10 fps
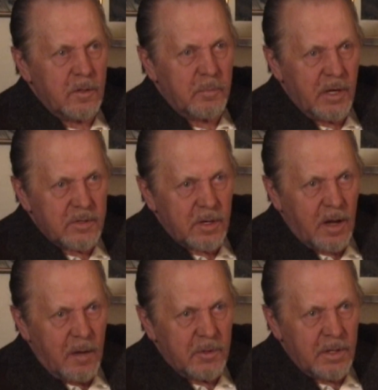the best
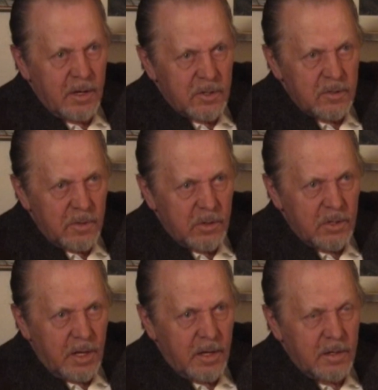accommodations we
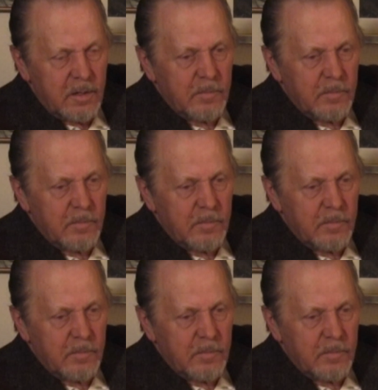could get,